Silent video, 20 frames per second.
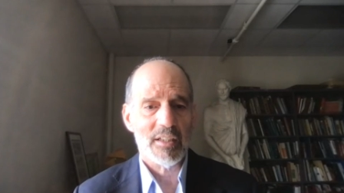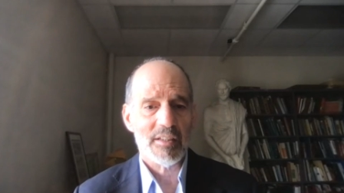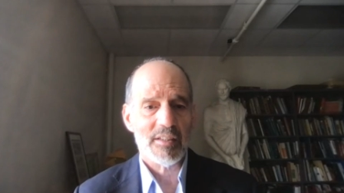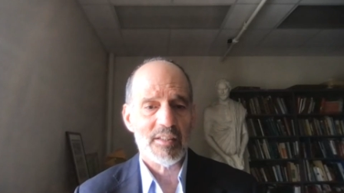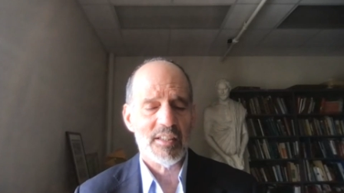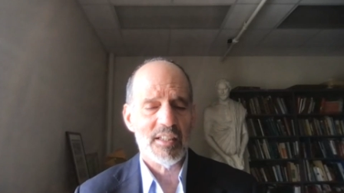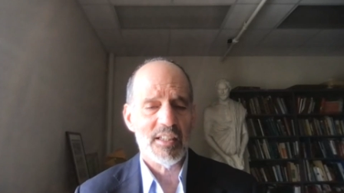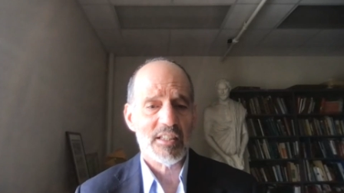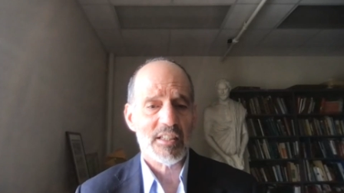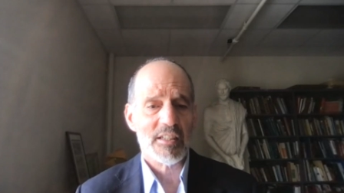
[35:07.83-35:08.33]

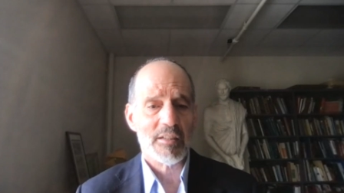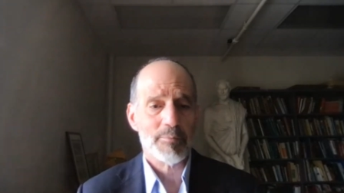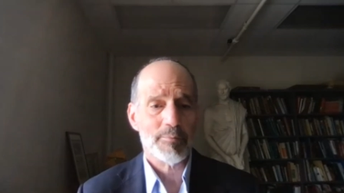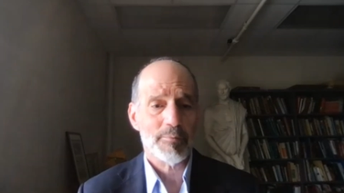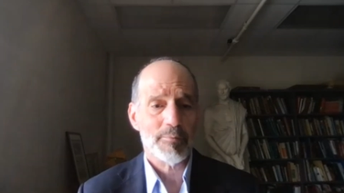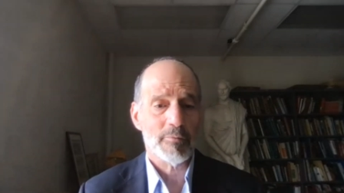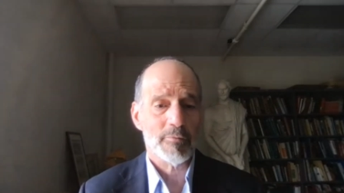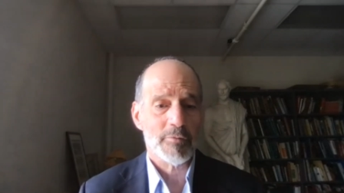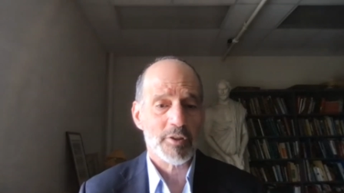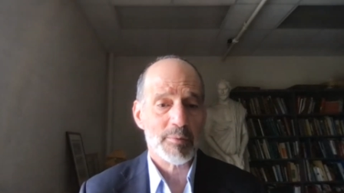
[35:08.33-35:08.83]

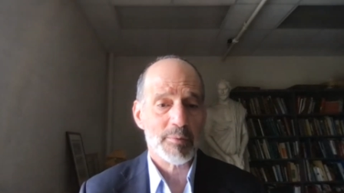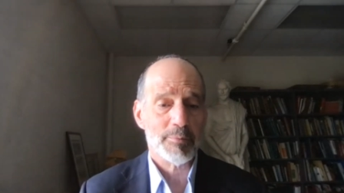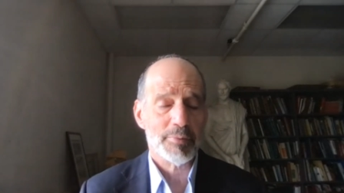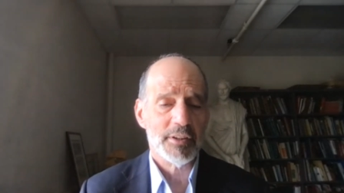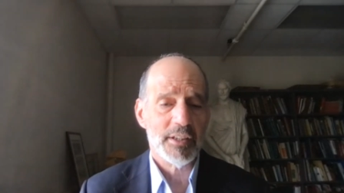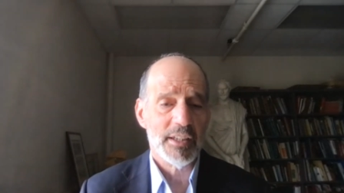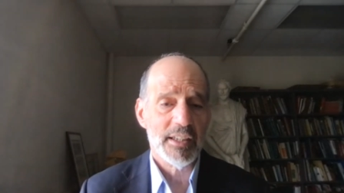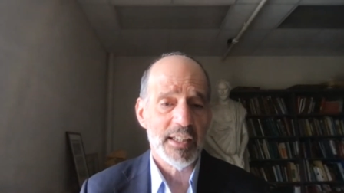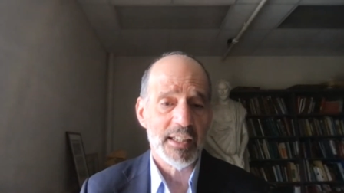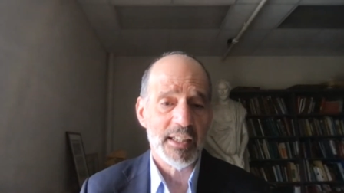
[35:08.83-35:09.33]
Caesar was
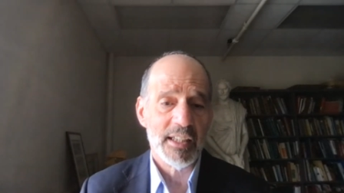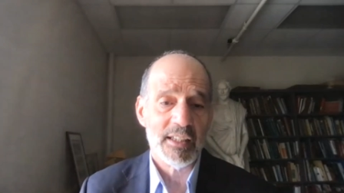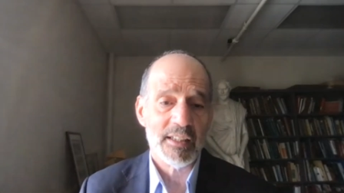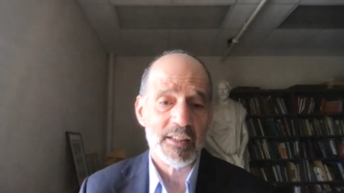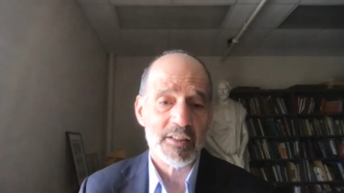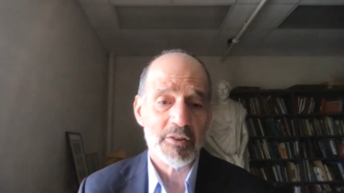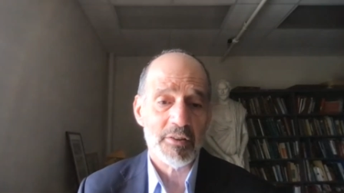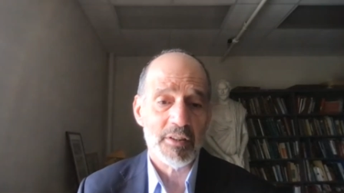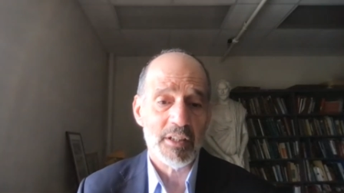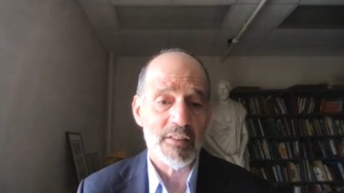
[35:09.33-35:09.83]

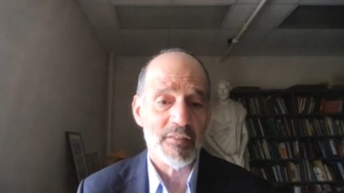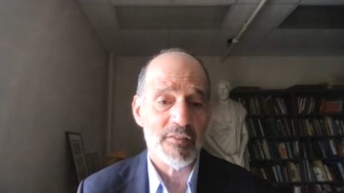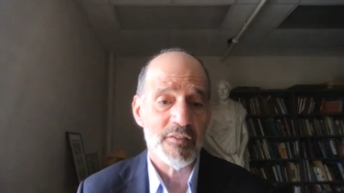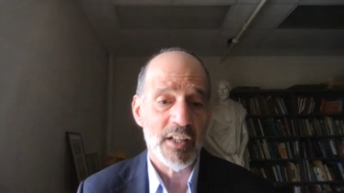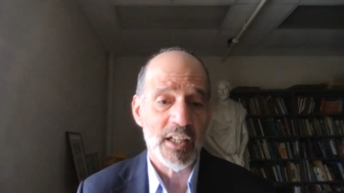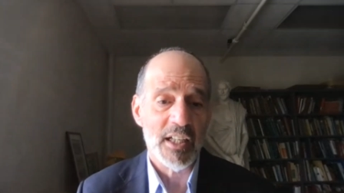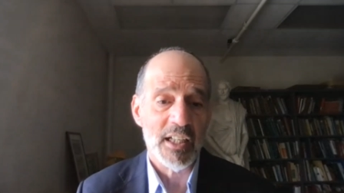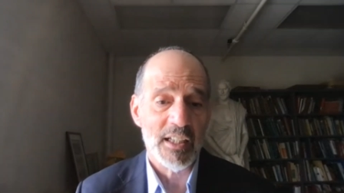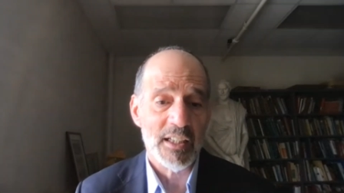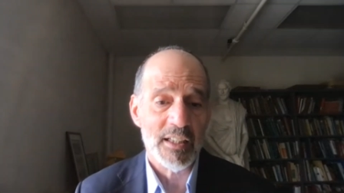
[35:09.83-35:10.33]
planning to
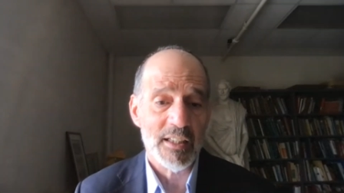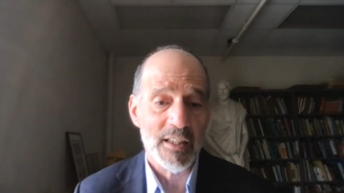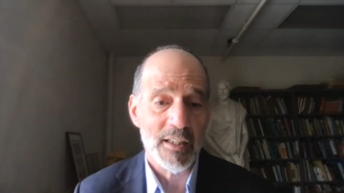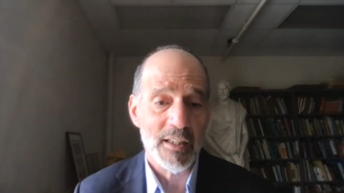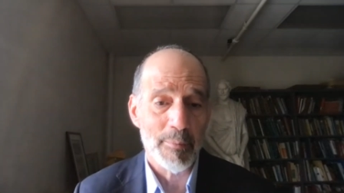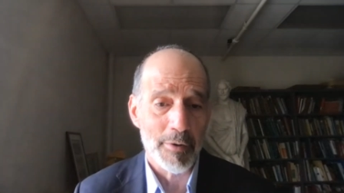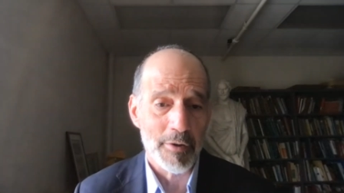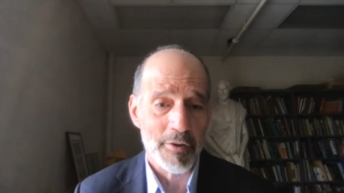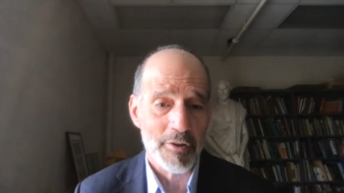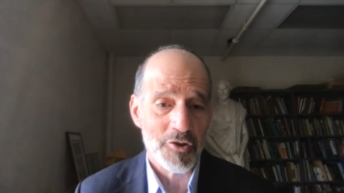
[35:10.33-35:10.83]
invade
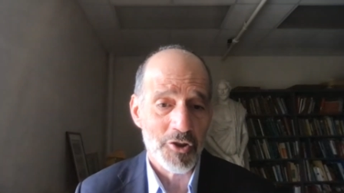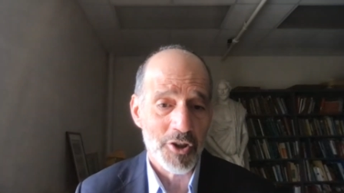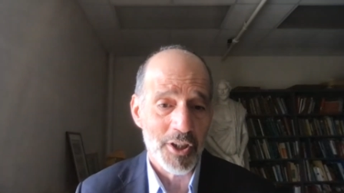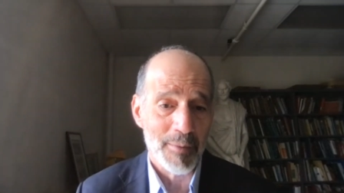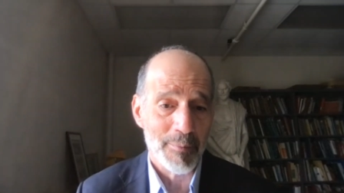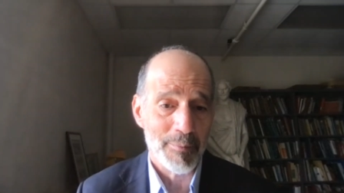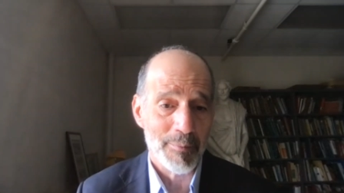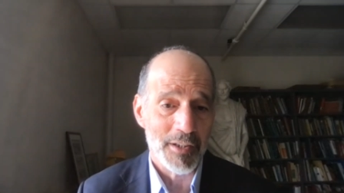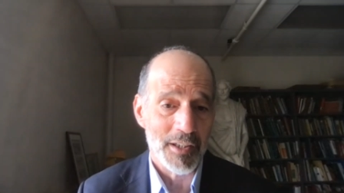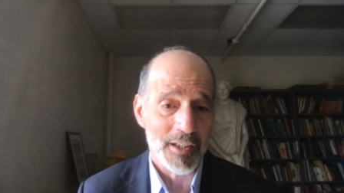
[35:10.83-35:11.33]
the Persian
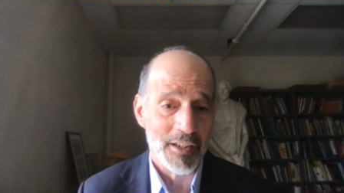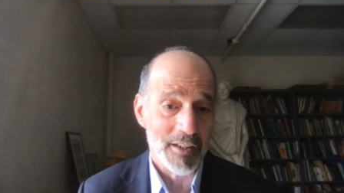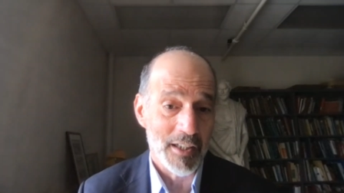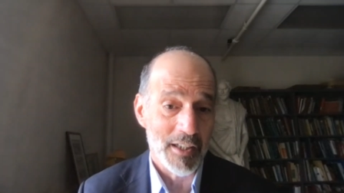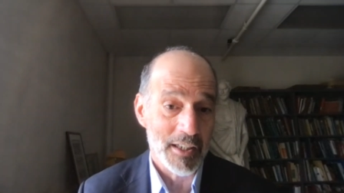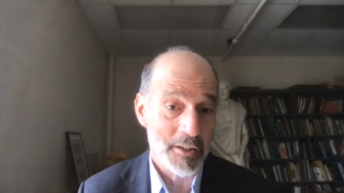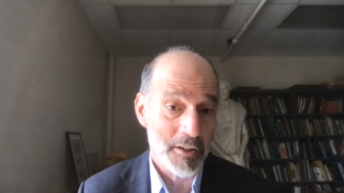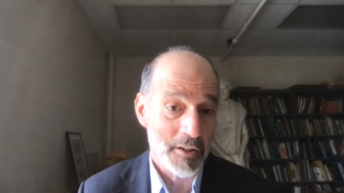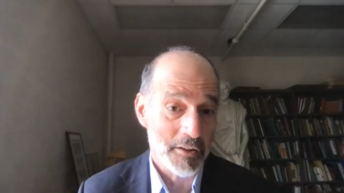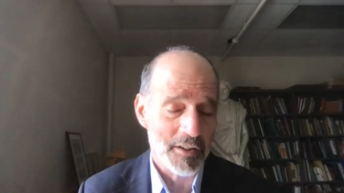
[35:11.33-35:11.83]
Empire.
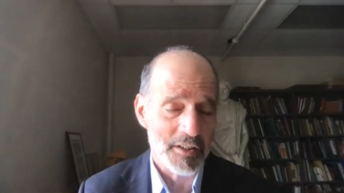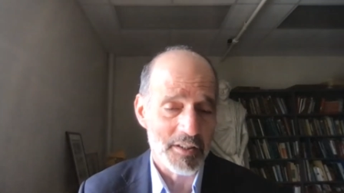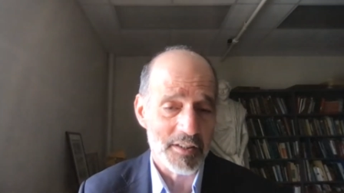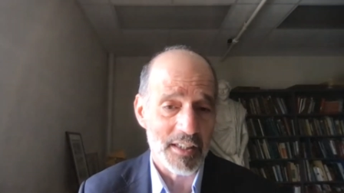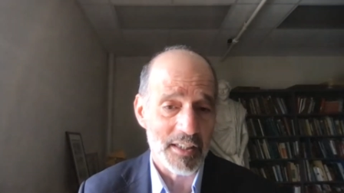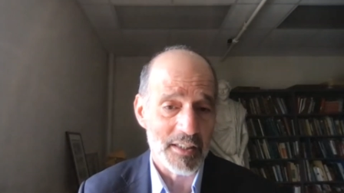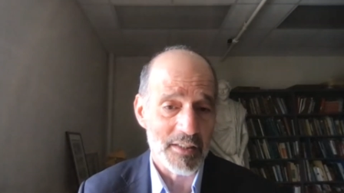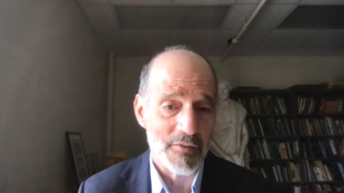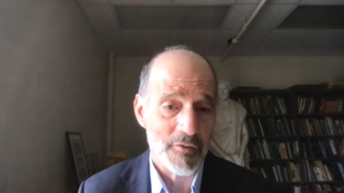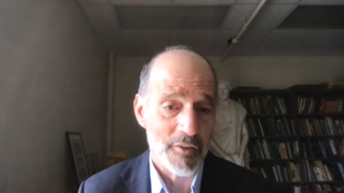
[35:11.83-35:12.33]
I know this
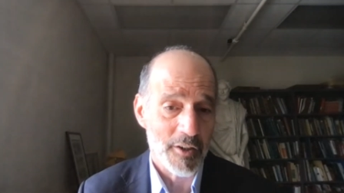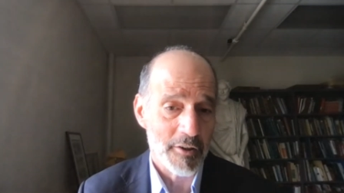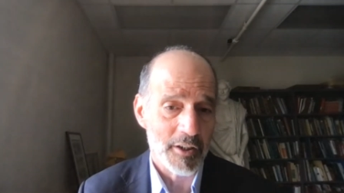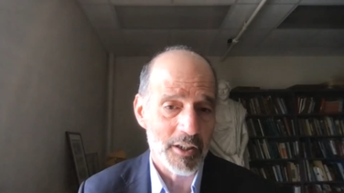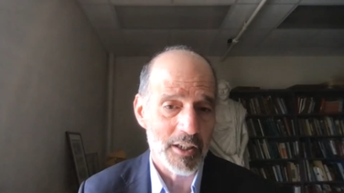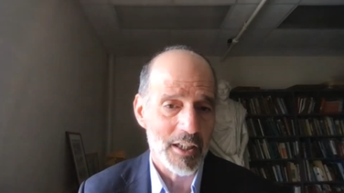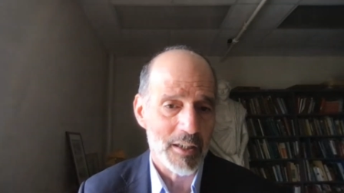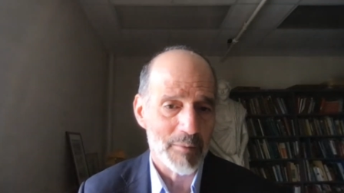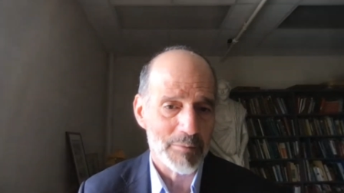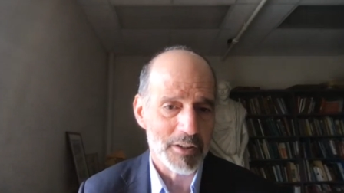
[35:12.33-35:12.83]
gets
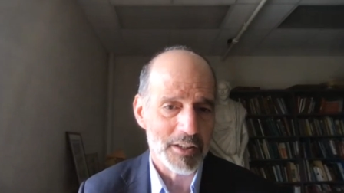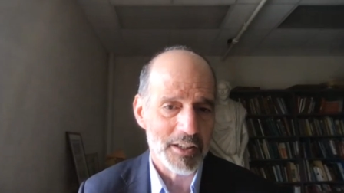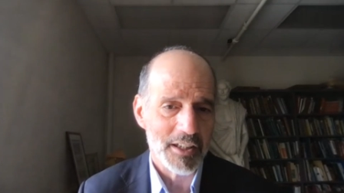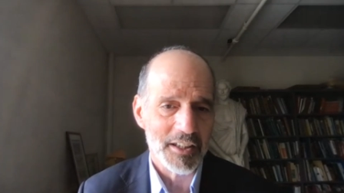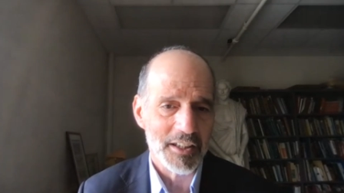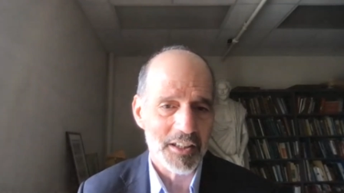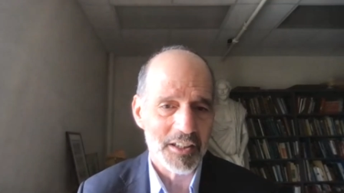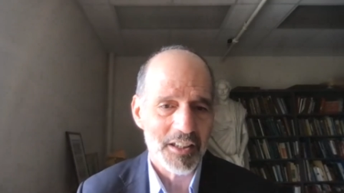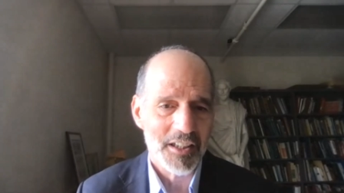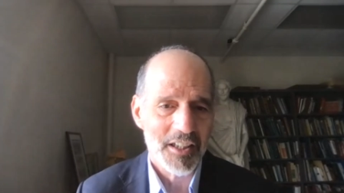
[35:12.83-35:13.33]
very
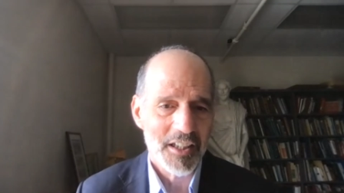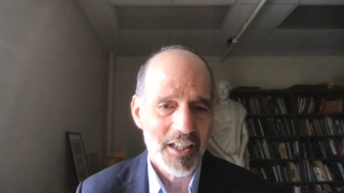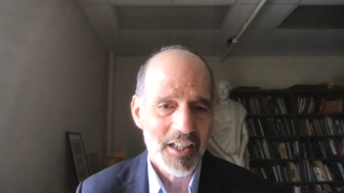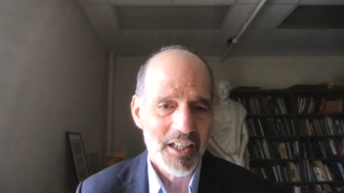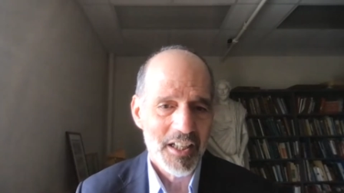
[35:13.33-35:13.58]
complicated.